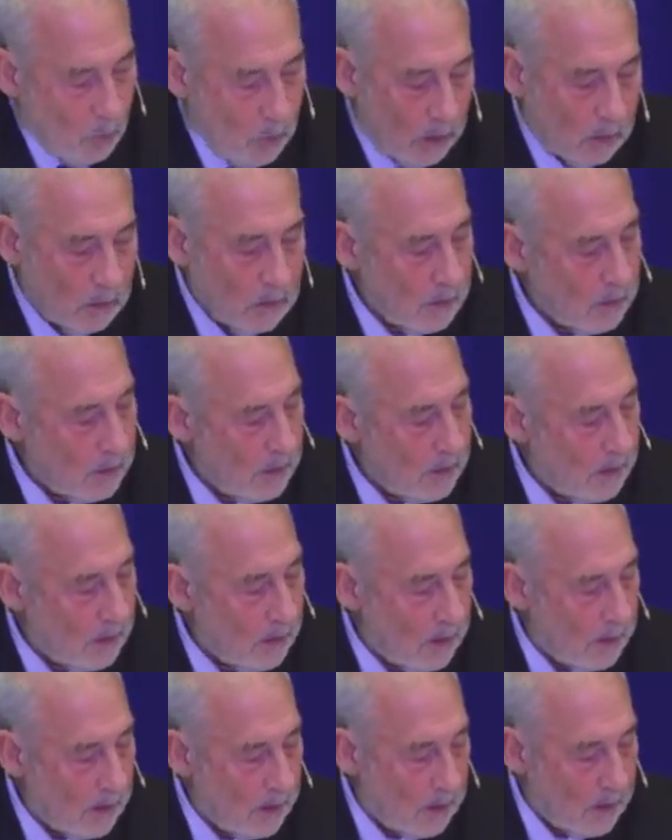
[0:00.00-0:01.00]
Well,
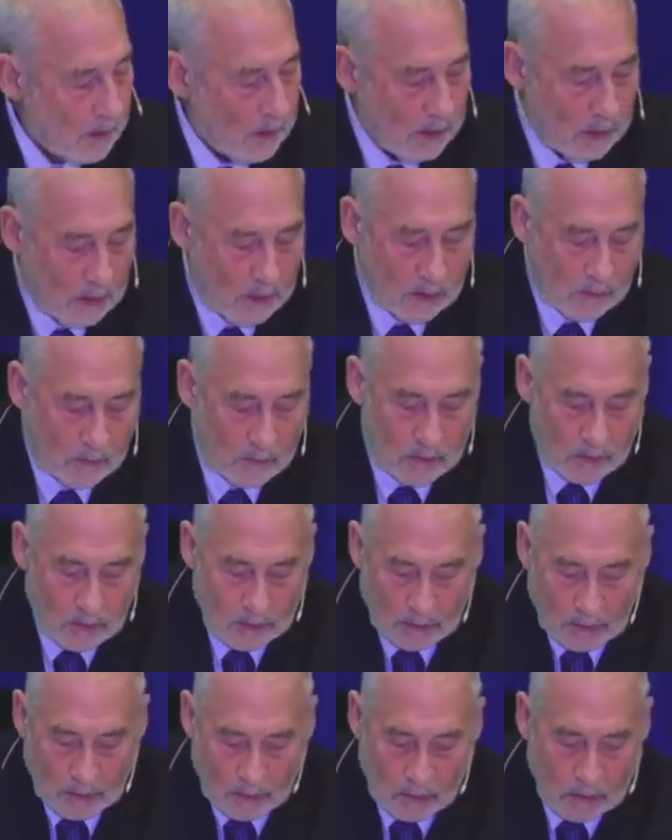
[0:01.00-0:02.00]
uh,
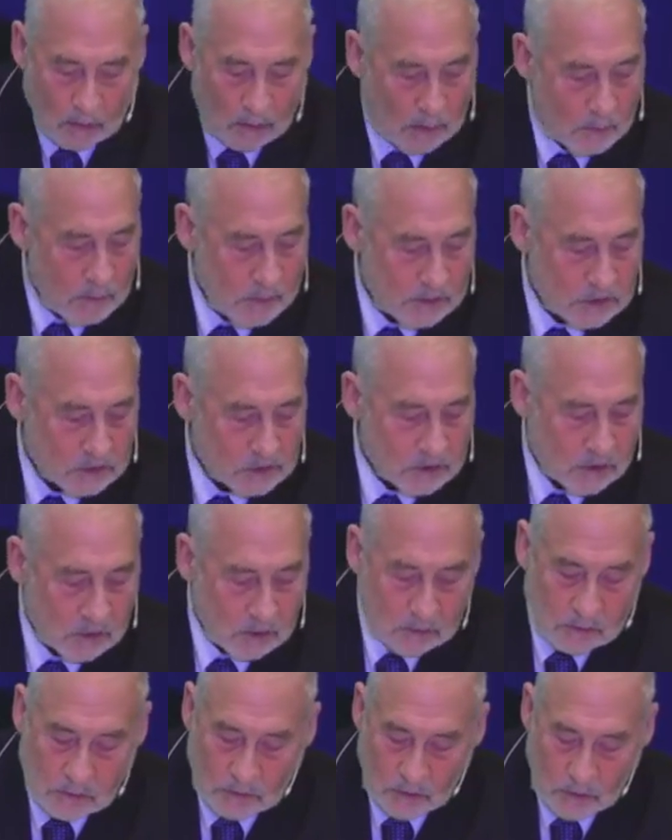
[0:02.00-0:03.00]
let me just
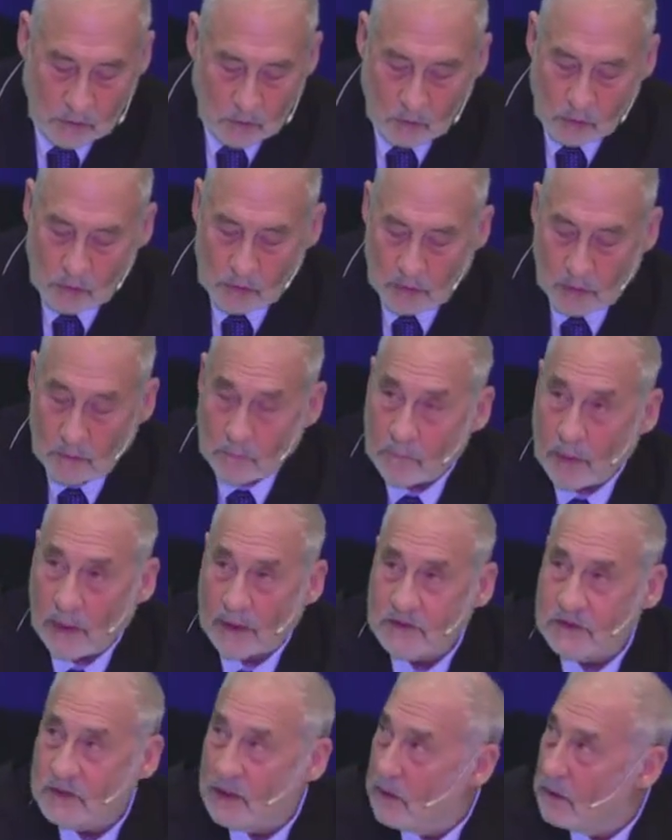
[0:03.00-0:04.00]
conclude
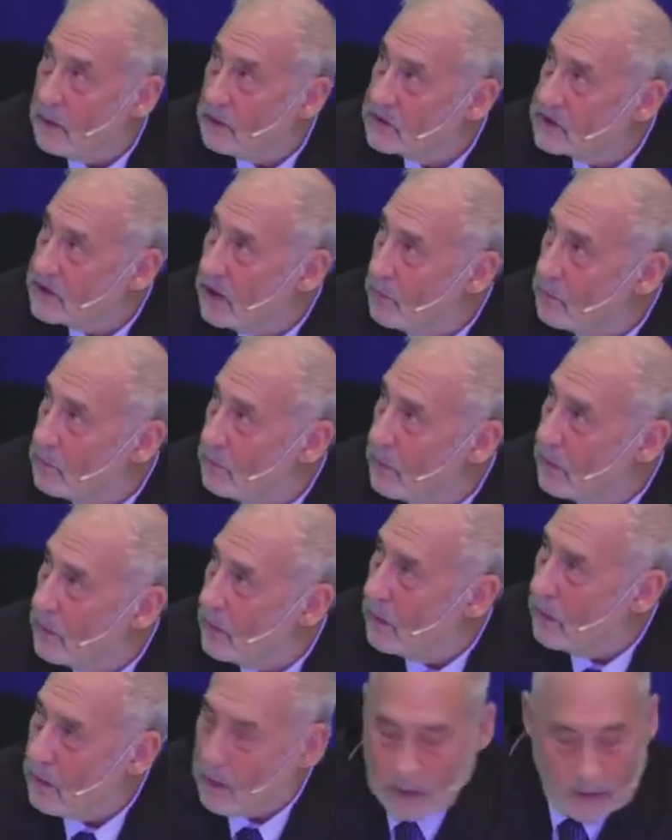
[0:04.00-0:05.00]
by some
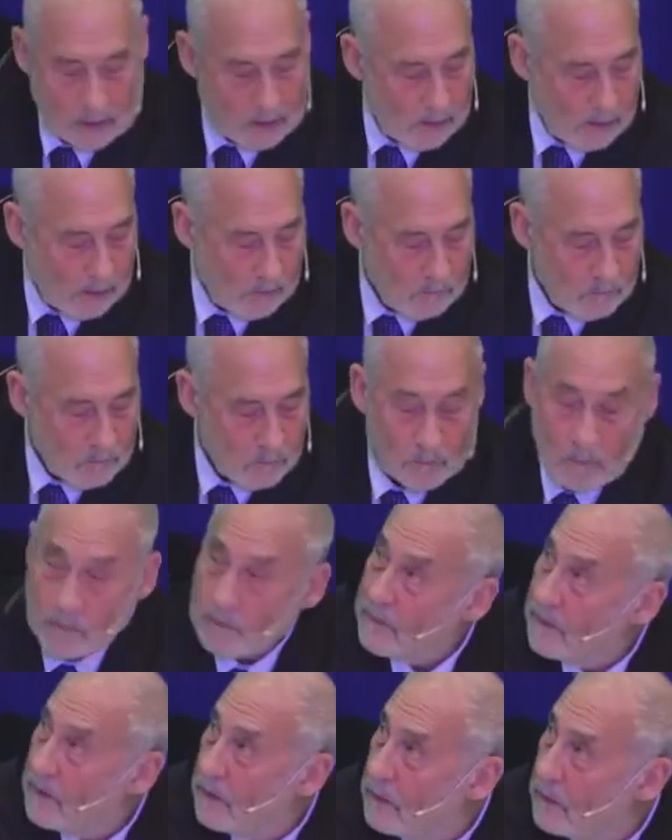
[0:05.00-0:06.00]
um,
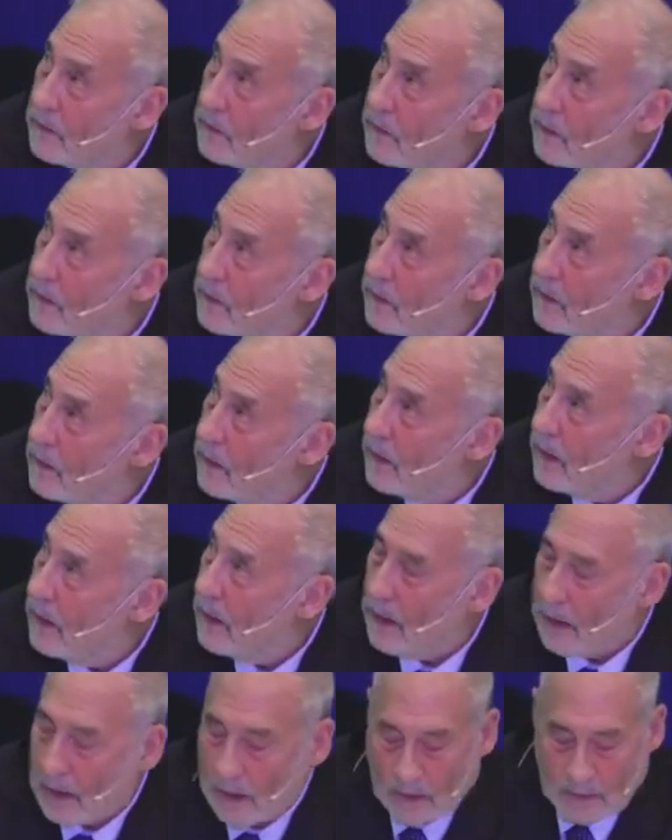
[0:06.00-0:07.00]

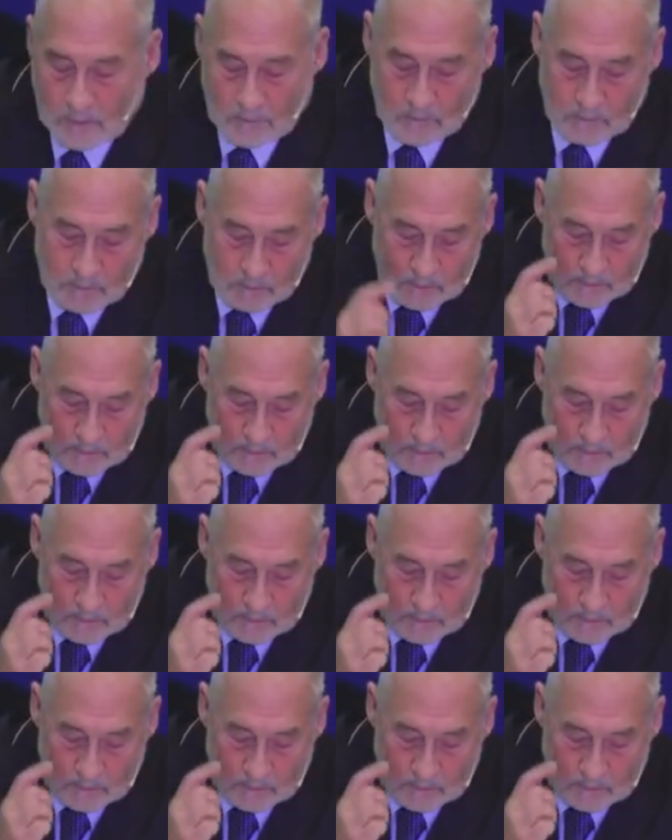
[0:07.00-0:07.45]
uh,